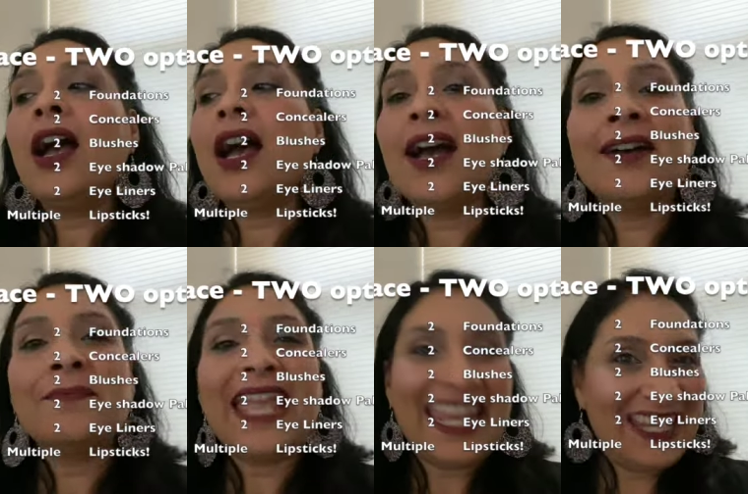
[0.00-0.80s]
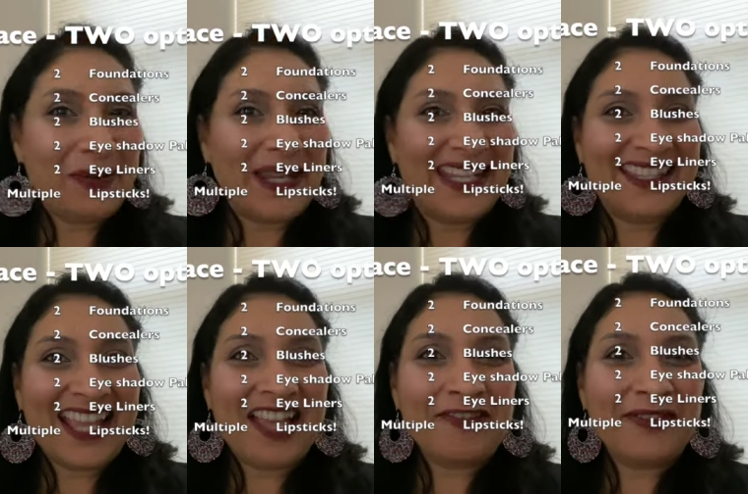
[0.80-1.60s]
Anyways,
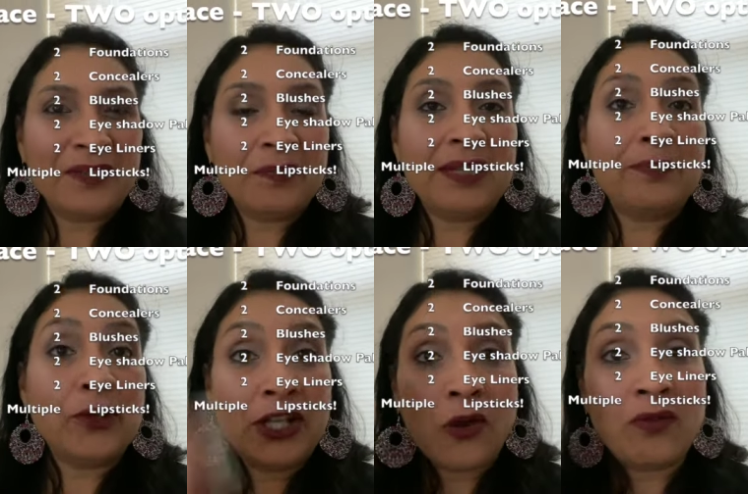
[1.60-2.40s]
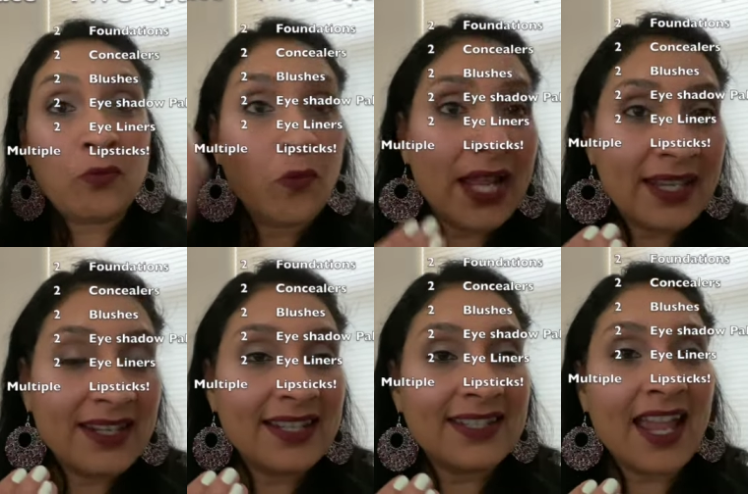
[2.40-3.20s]
I will be putting on
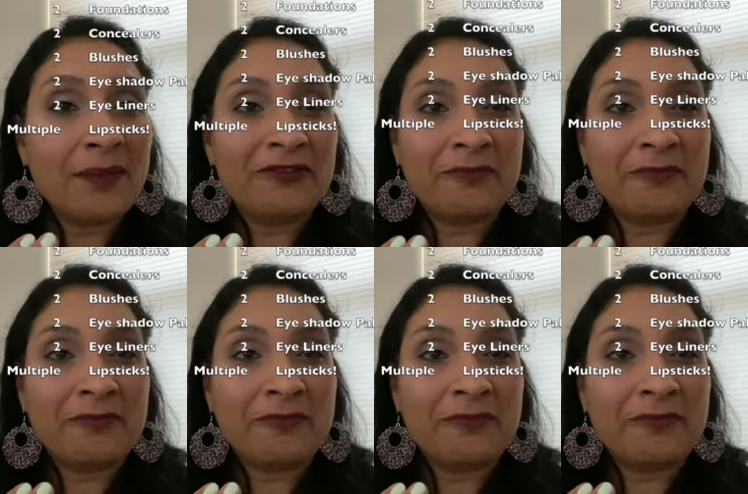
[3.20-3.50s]
one side